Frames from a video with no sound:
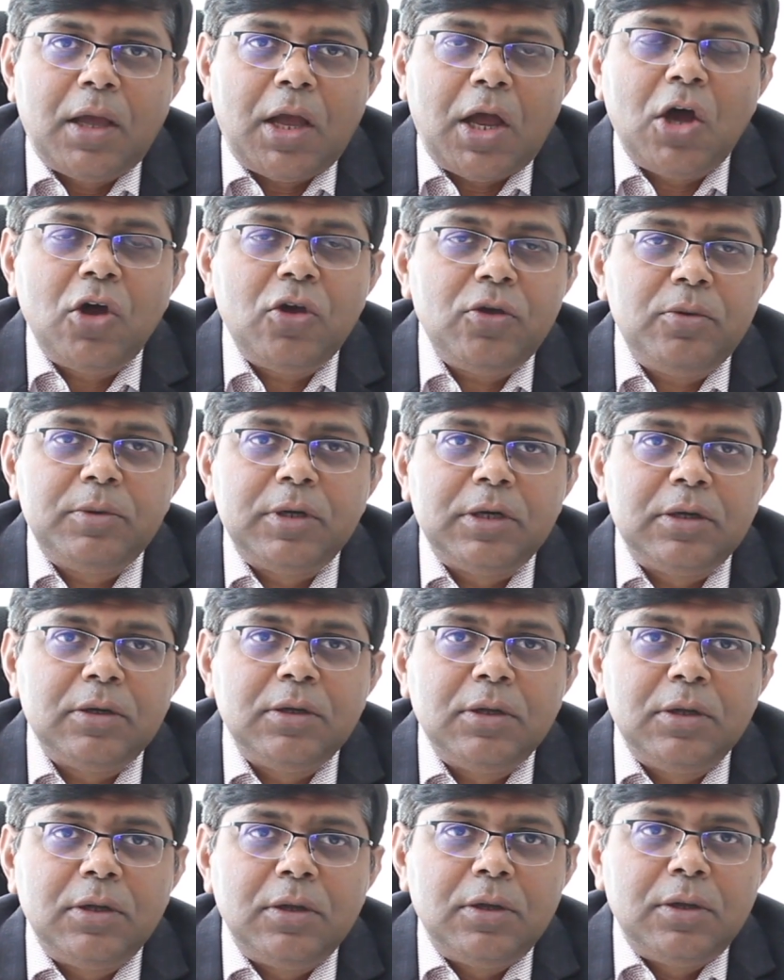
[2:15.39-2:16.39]
However,
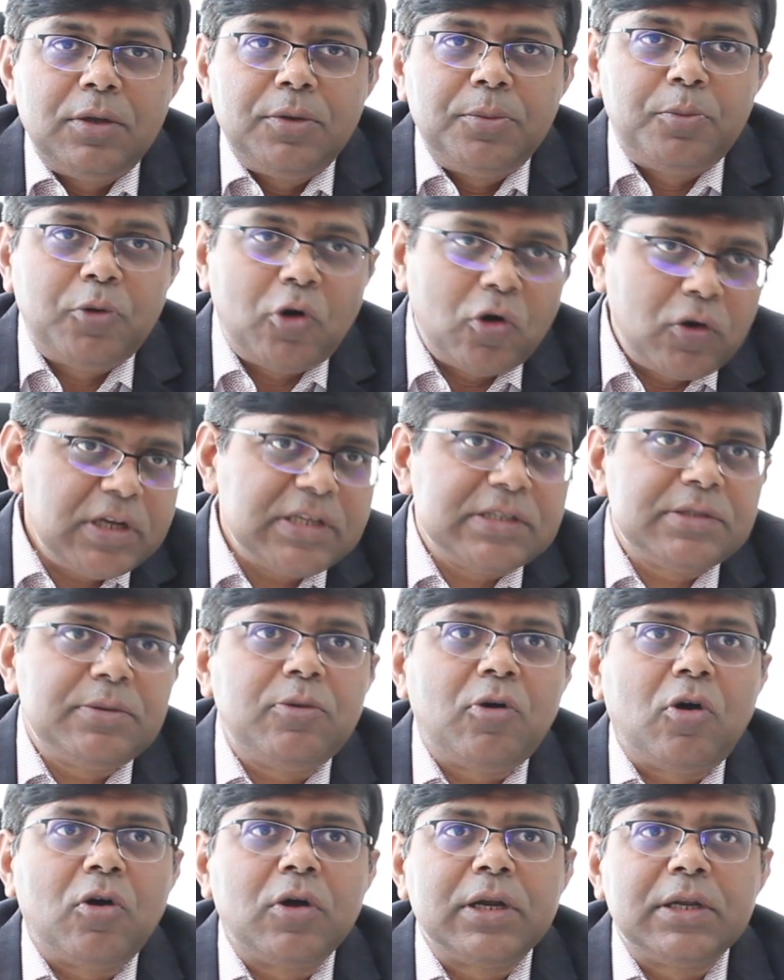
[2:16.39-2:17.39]
progressive
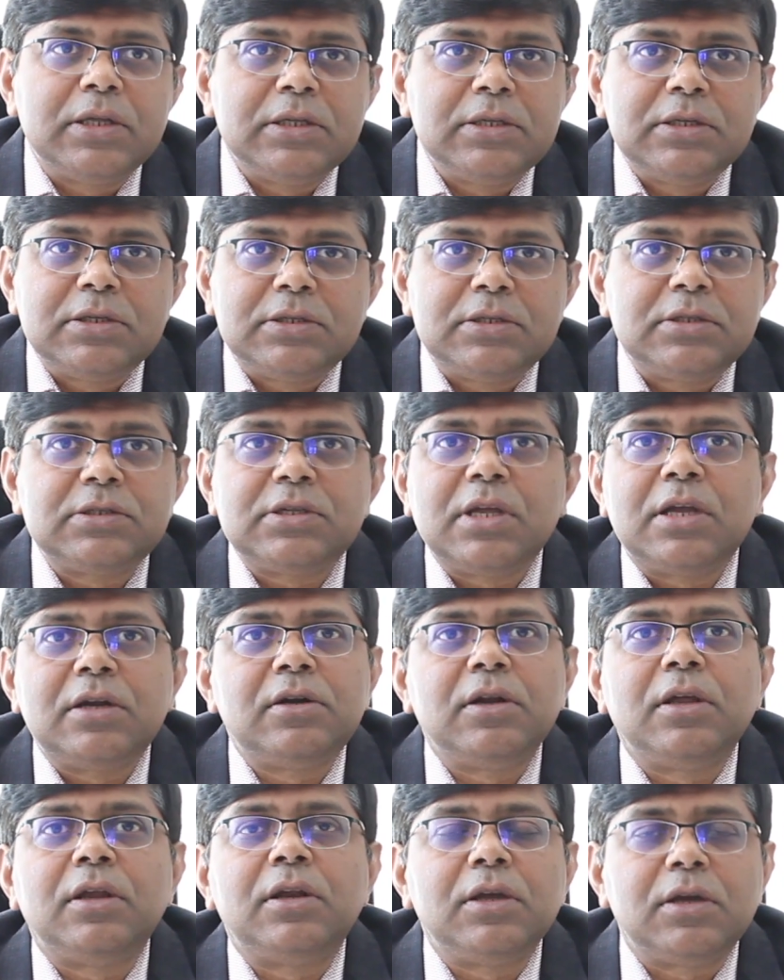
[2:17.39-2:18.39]
organizations are
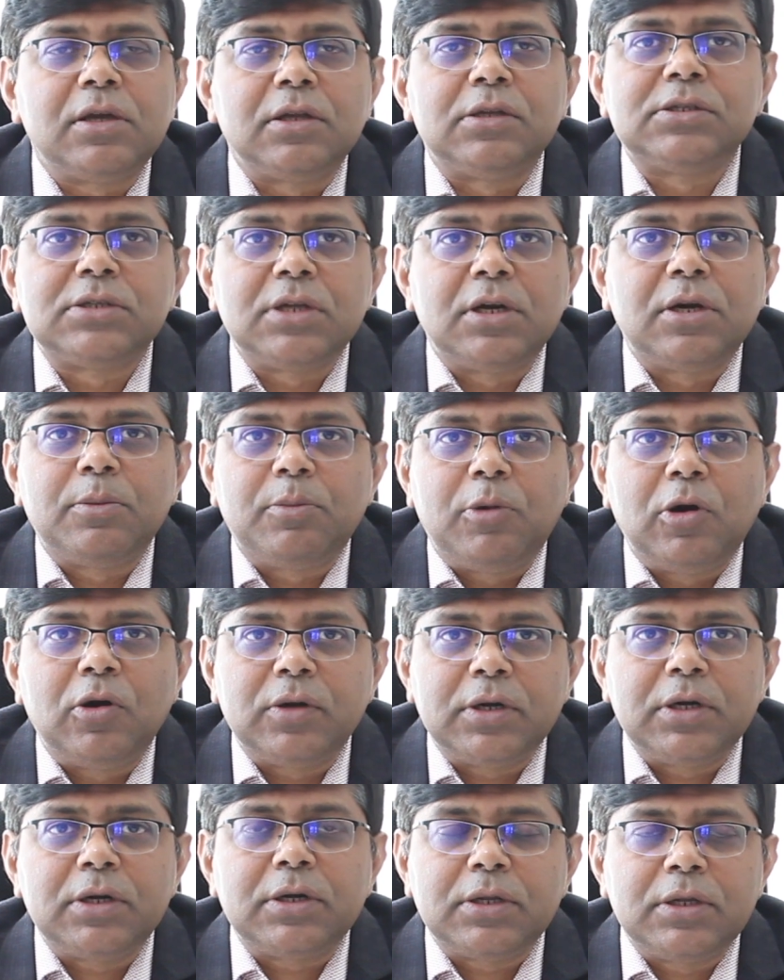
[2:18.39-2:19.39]
really concerned
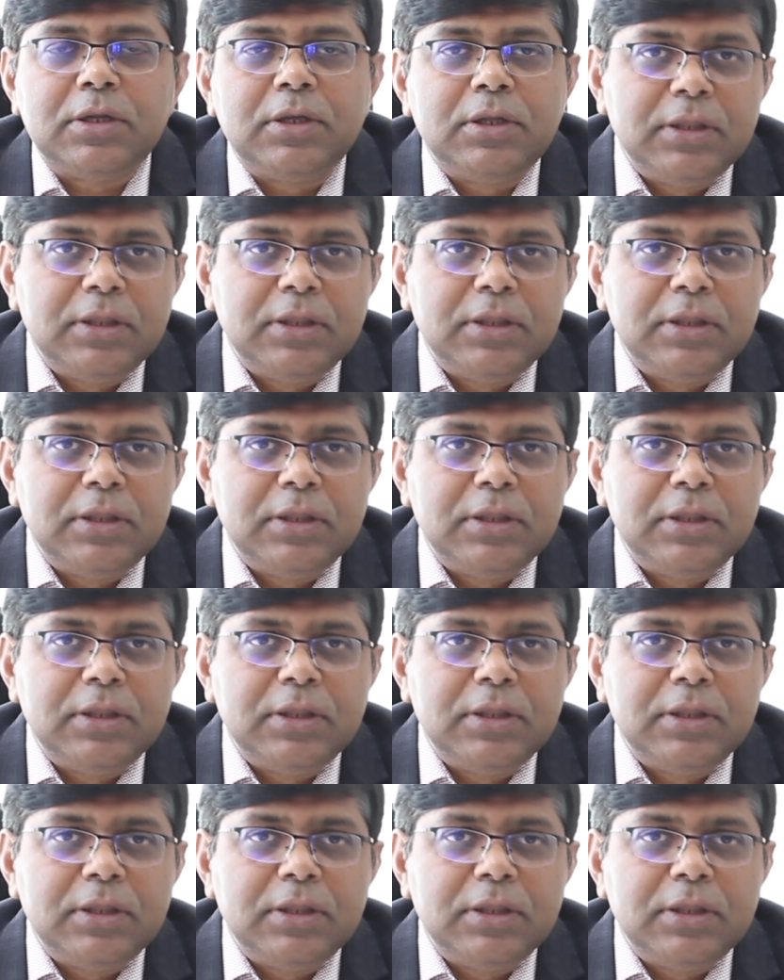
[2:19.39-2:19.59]
about it.